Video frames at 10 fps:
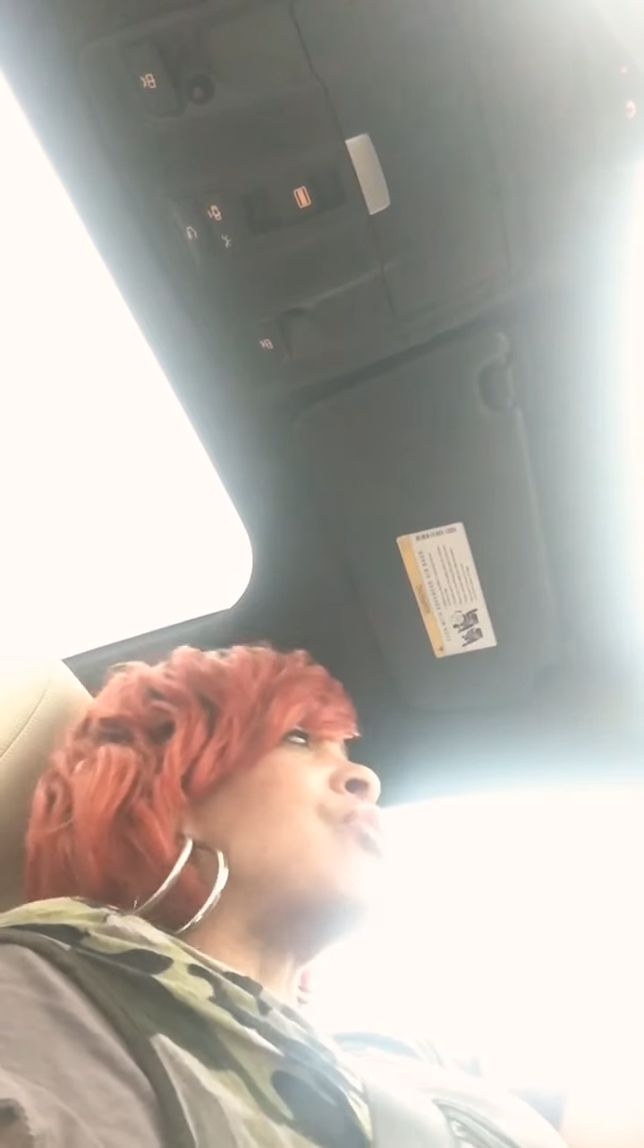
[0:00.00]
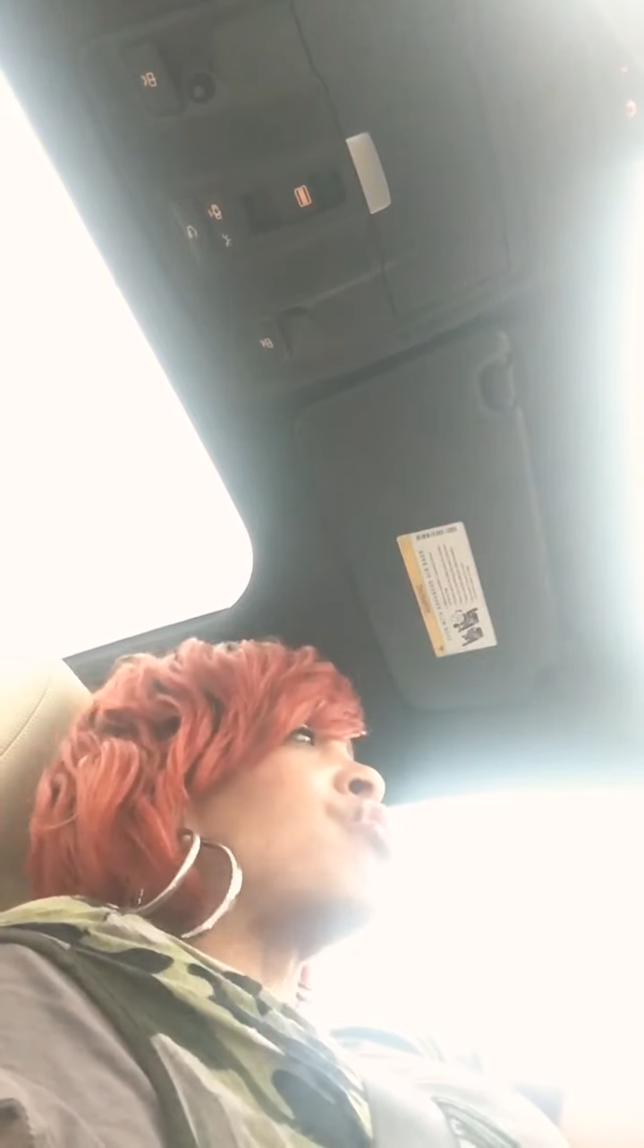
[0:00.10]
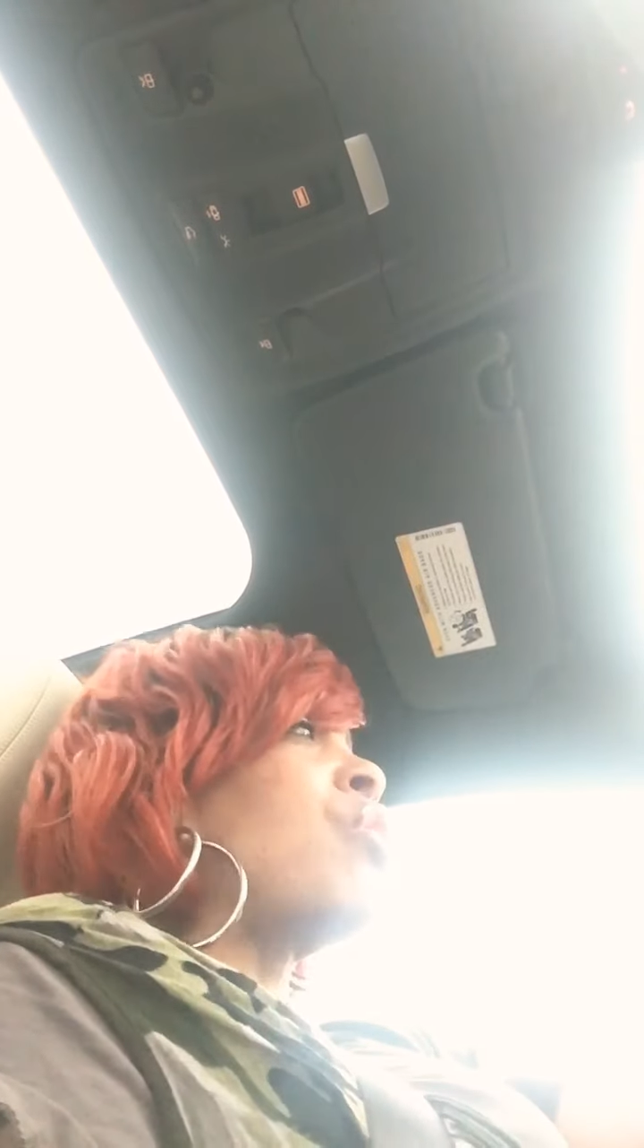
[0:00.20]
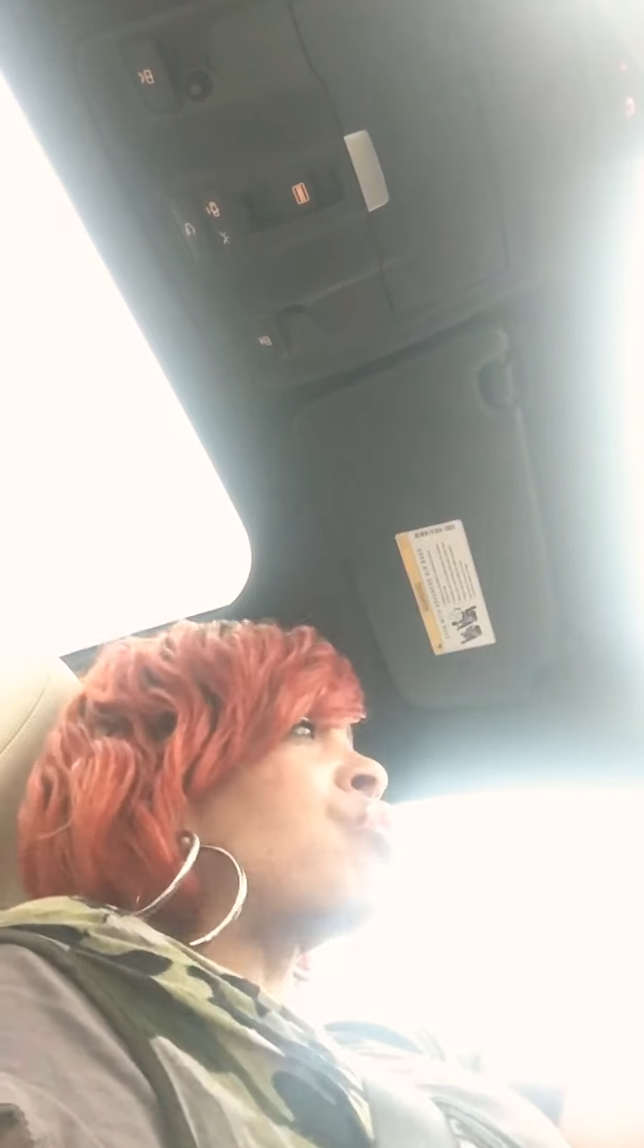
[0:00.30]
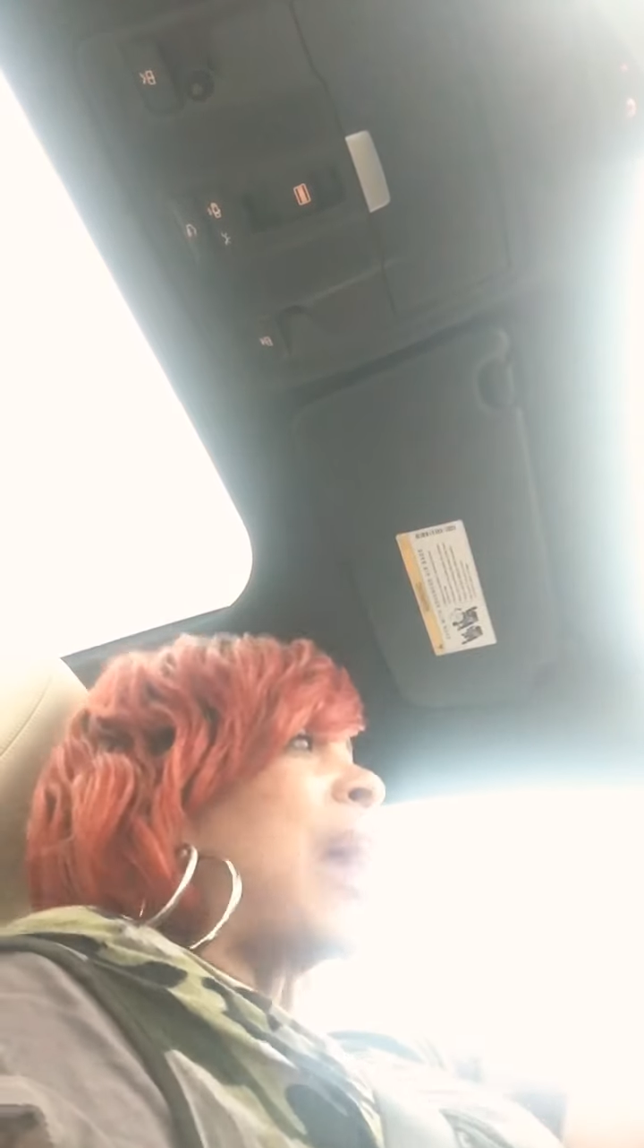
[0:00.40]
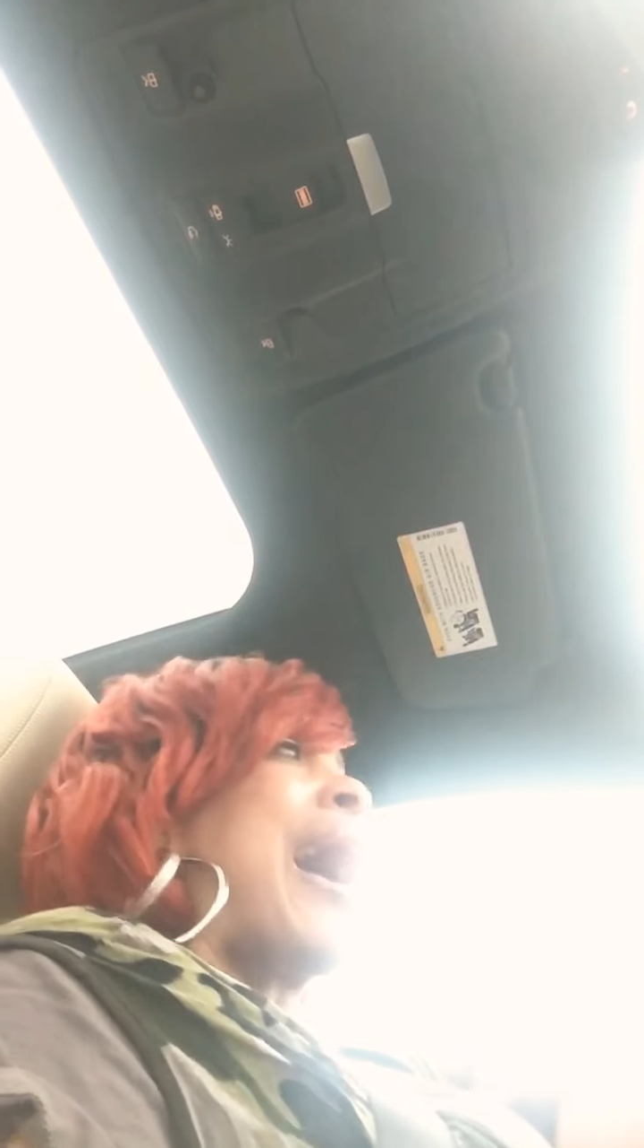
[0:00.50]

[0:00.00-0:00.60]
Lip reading: church are